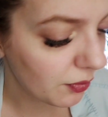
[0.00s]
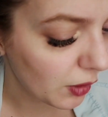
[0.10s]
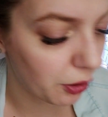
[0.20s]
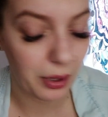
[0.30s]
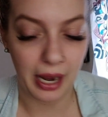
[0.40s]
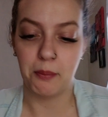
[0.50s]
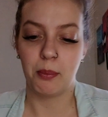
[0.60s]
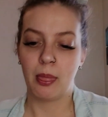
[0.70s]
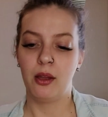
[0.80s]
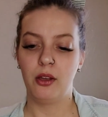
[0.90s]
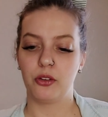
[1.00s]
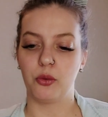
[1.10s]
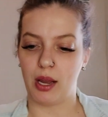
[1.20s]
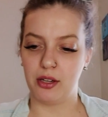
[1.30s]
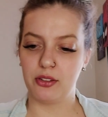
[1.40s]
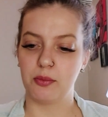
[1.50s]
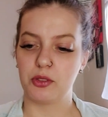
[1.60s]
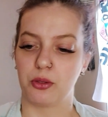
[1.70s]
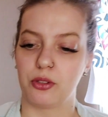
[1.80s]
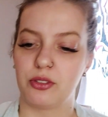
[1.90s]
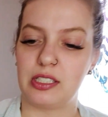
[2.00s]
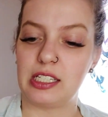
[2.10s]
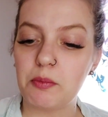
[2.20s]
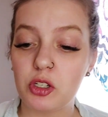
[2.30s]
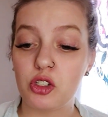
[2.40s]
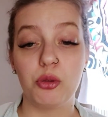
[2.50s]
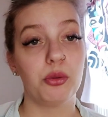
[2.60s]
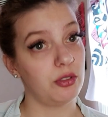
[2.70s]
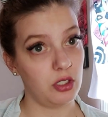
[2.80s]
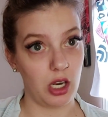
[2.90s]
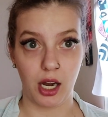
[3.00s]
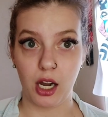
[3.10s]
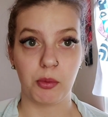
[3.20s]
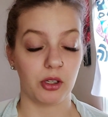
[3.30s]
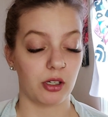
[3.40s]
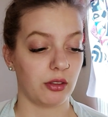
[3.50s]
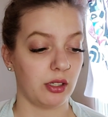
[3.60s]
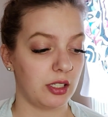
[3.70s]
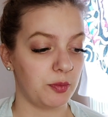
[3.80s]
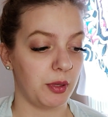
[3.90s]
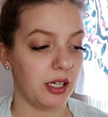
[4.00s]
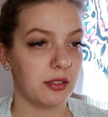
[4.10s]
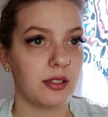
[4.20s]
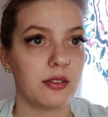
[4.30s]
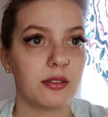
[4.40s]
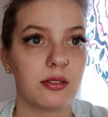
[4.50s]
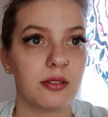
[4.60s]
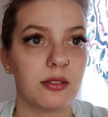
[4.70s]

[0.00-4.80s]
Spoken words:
Okay. So why do some souls seem to choose terrible earthly experiences?